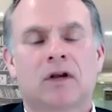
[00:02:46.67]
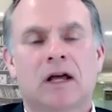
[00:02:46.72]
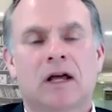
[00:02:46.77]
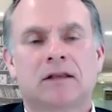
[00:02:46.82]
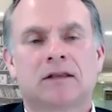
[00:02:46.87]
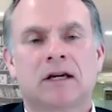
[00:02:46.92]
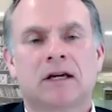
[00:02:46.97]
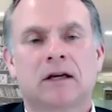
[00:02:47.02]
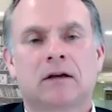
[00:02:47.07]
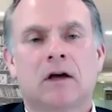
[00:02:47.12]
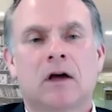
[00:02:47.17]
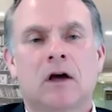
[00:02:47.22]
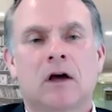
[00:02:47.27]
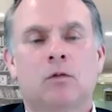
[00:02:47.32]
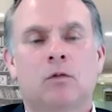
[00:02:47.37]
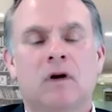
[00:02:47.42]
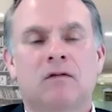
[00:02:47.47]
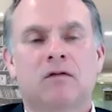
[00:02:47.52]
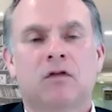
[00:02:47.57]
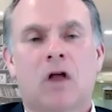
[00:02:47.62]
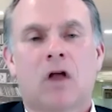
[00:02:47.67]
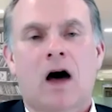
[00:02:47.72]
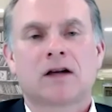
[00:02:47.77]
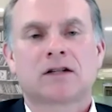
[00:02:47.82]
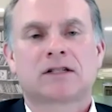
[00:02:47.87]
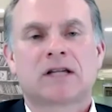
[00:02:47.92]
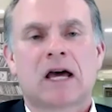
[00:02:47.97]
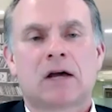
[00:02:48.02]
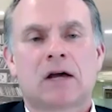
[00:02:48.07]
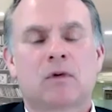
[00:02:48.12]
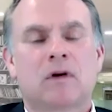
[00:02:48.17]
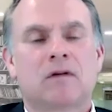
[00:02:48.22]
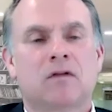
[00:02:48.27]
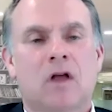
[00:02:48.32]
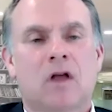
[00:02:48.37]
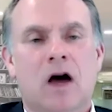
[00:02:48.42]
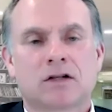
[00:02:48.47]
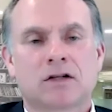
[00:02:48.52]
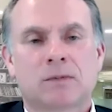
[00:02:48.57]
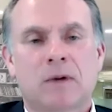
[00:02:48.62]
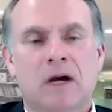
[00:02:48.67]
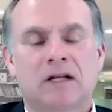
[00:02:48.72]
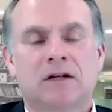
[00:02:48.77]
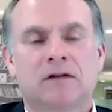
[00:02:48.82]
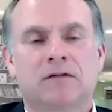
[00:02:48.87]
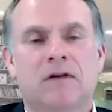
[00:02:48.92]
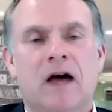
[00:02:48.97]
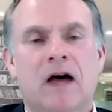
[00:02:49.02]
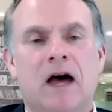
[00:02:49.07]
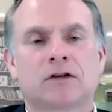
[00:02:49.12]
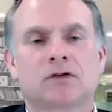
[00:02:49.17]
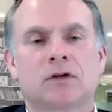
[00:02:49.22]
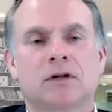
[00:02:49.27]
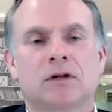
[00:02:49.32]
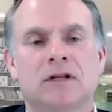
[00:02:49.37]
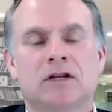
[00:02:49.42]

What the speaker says: And I think we've lost that. We've lost manufacturing.